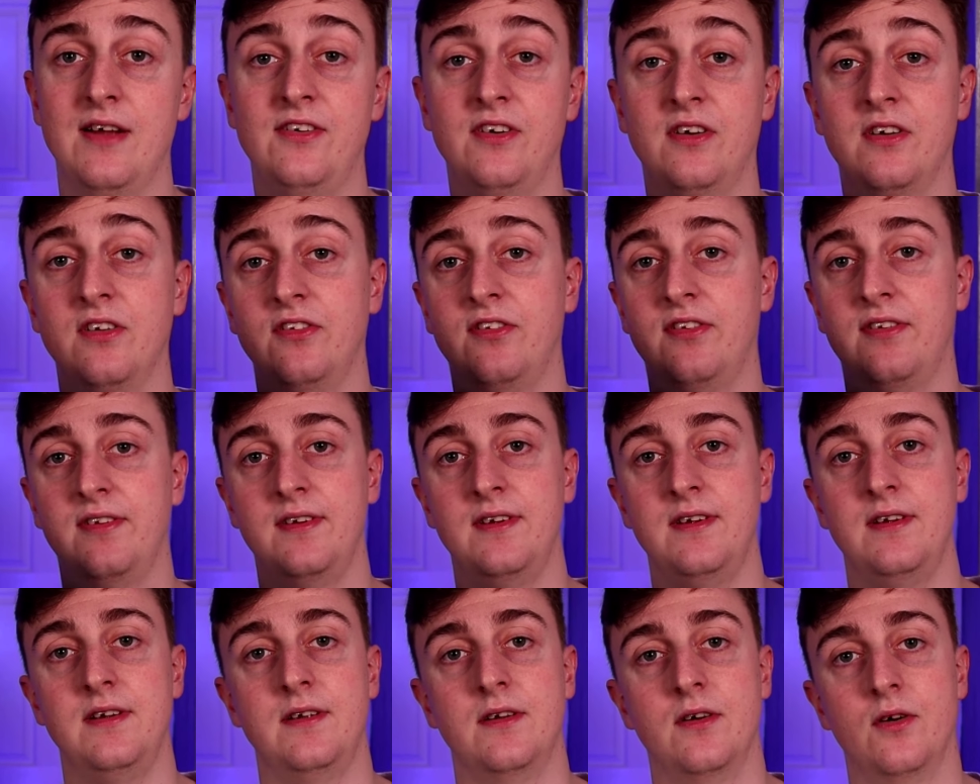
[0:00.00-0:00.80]
As you can
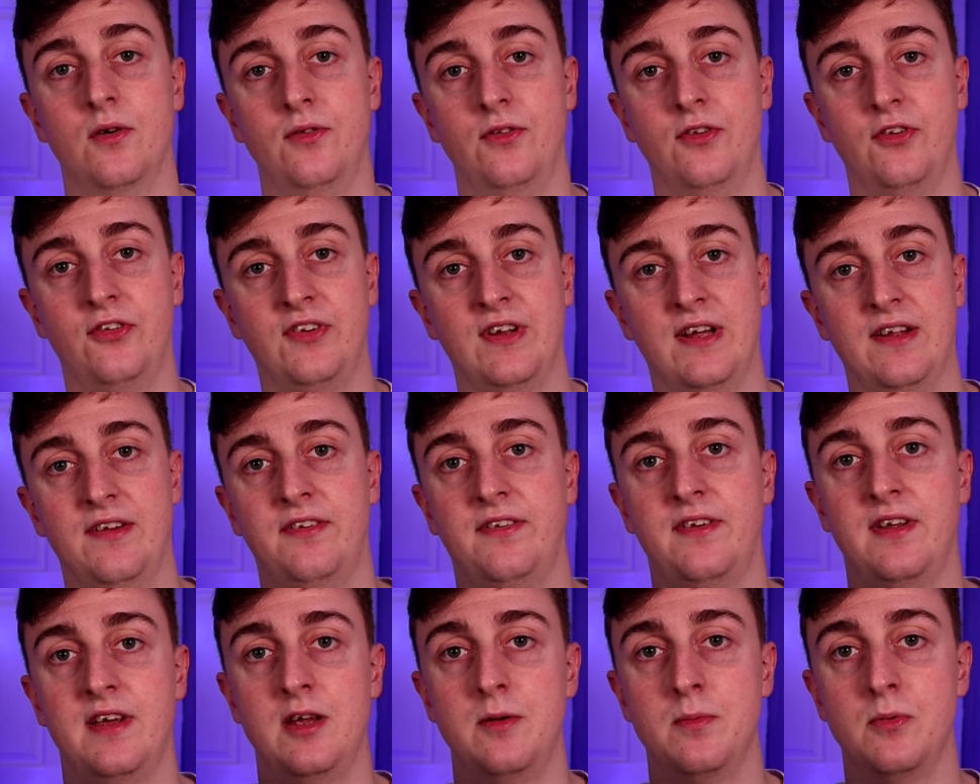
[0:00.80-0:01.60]
see, Understat's
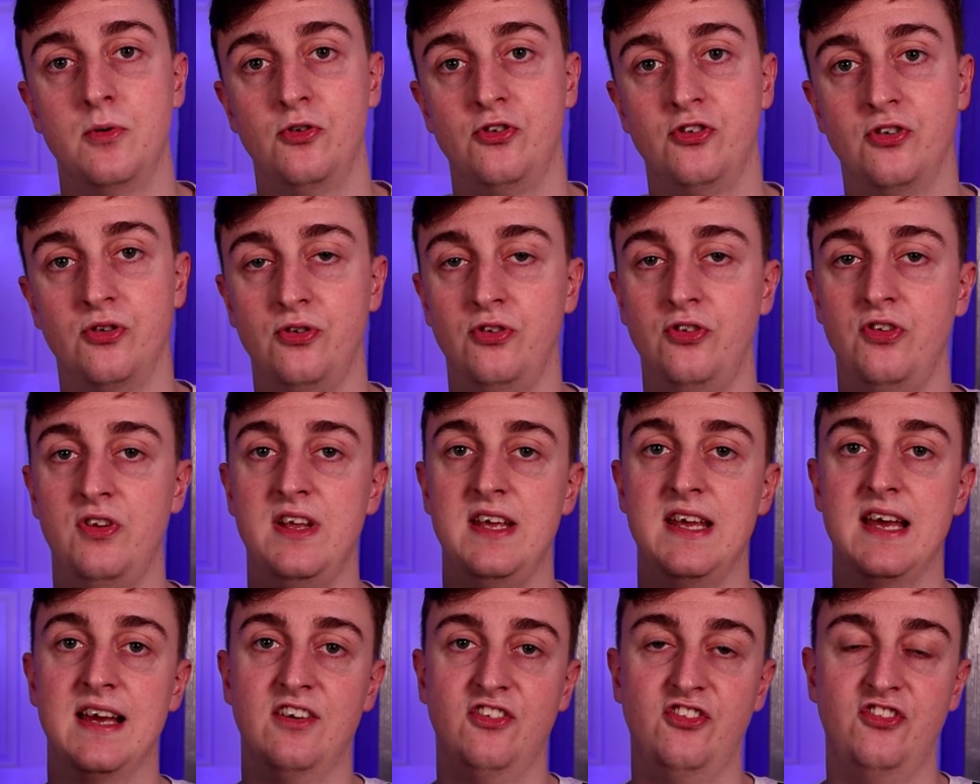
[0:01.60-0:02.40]
table shows you
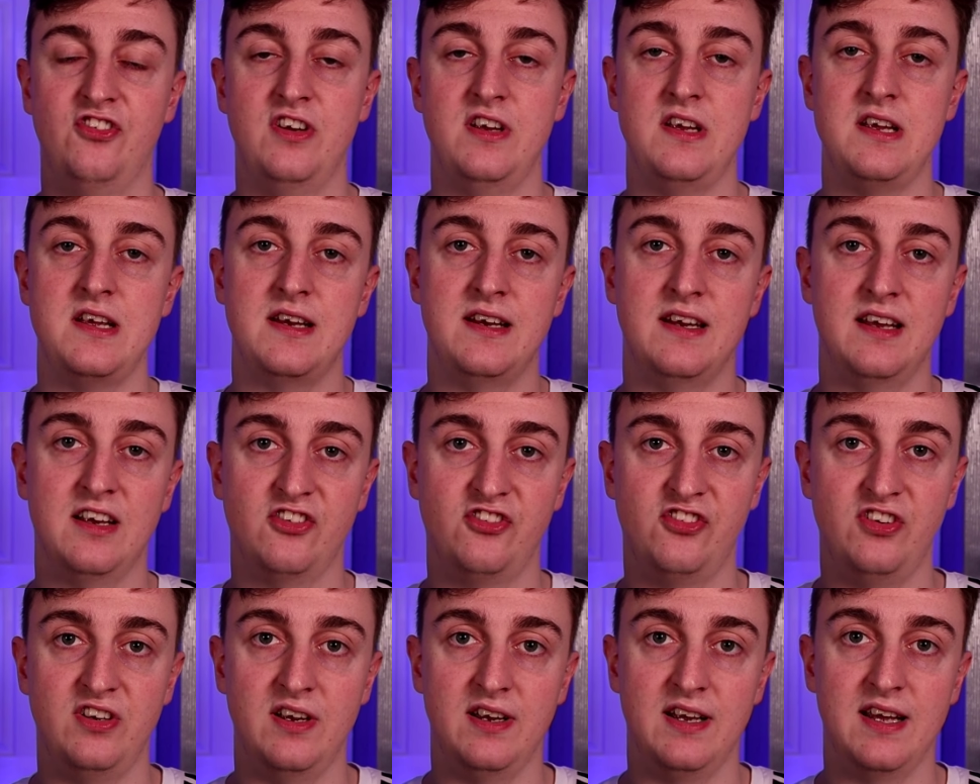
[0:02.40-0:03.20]
the XG and
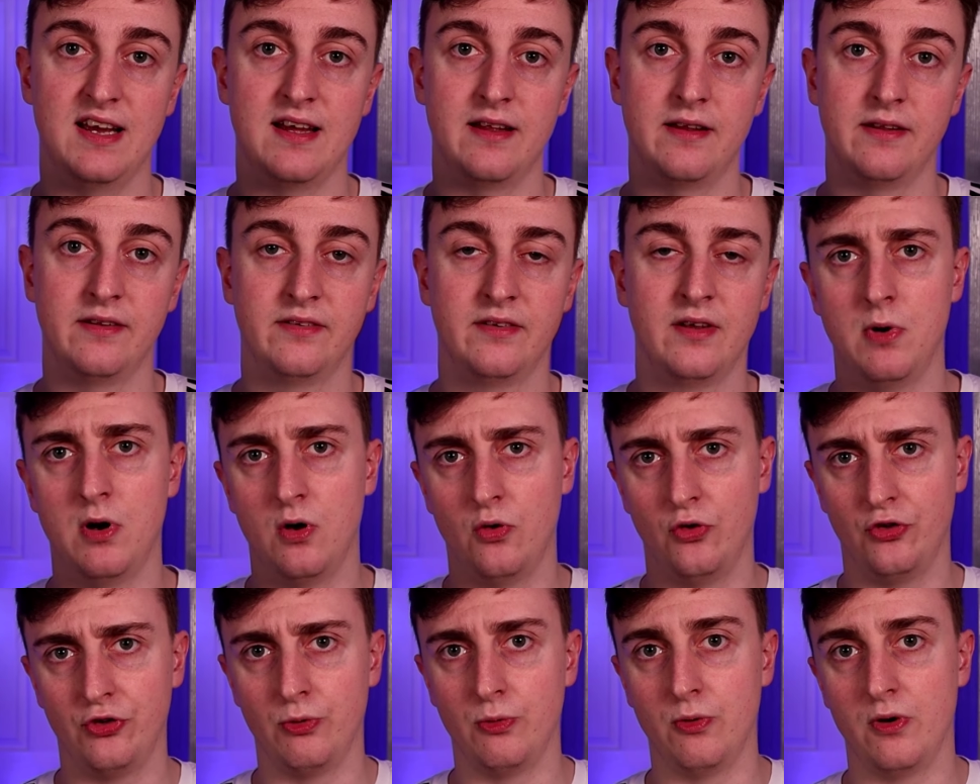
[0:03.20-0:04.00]
XG against, but
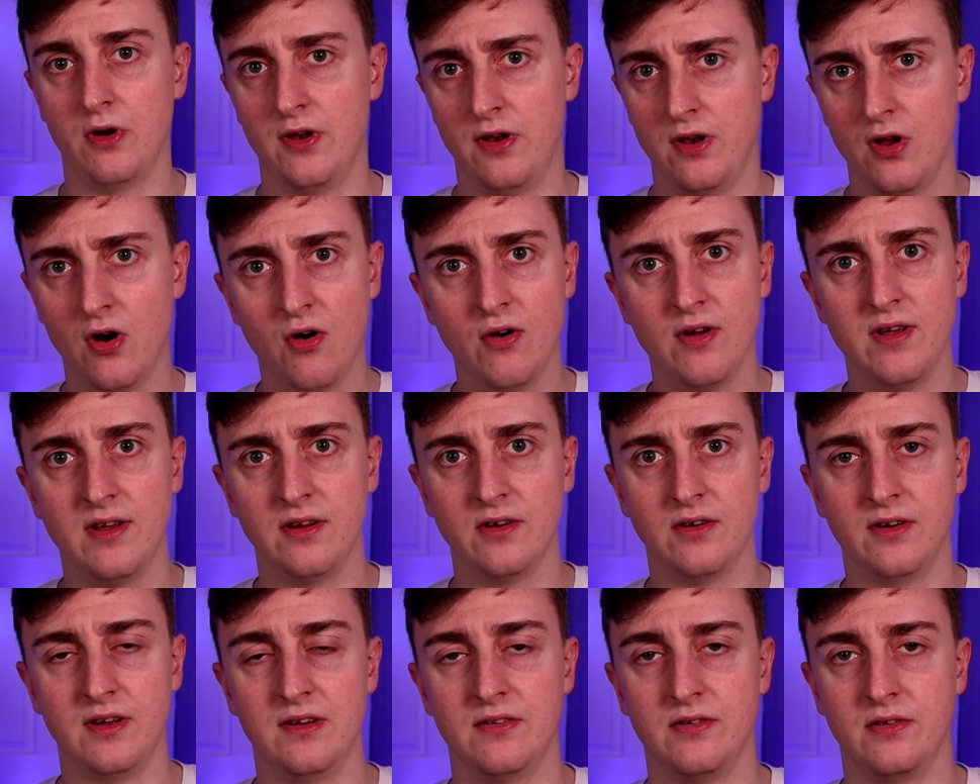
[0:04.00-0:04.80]
also
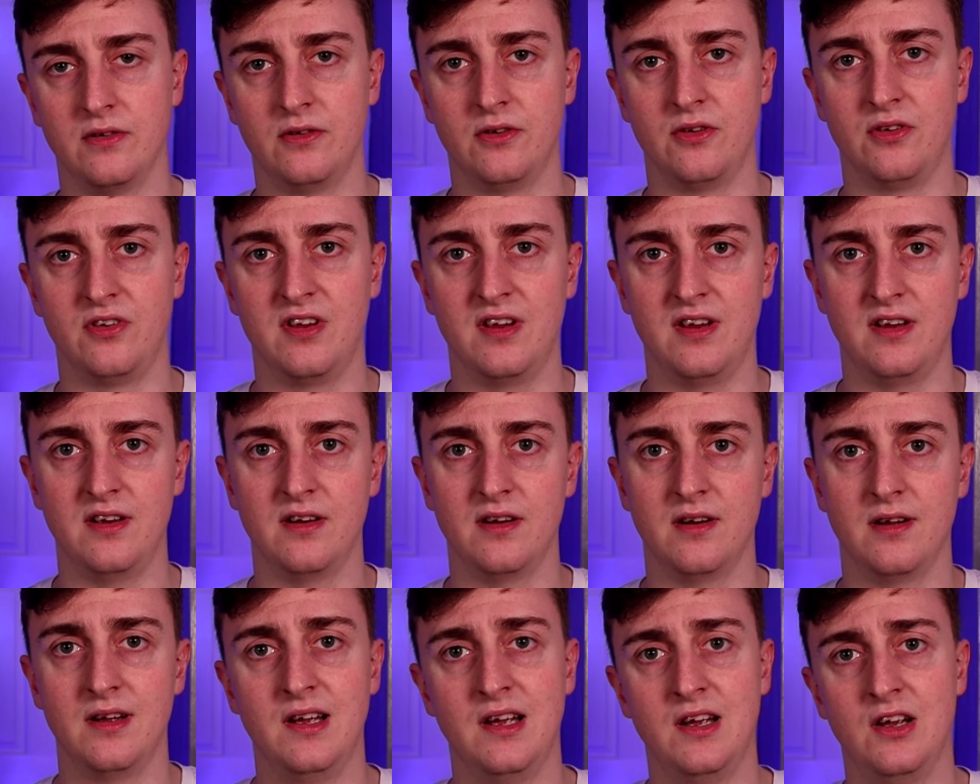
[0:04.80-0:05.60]
annoyingly for us
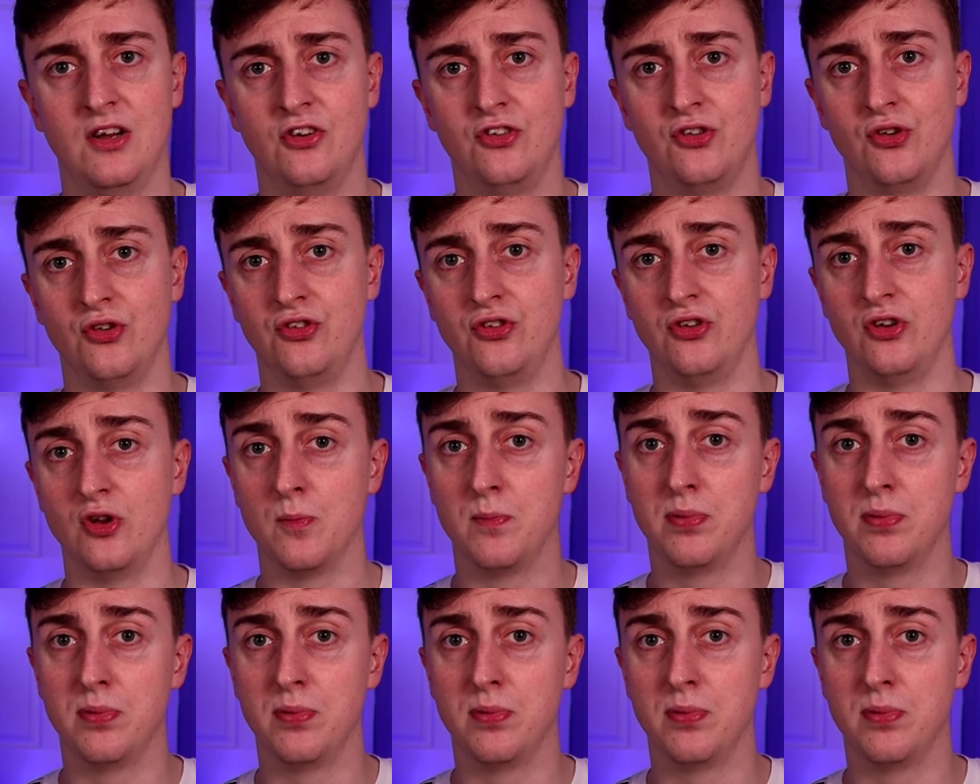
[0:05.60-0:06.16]
here, shows you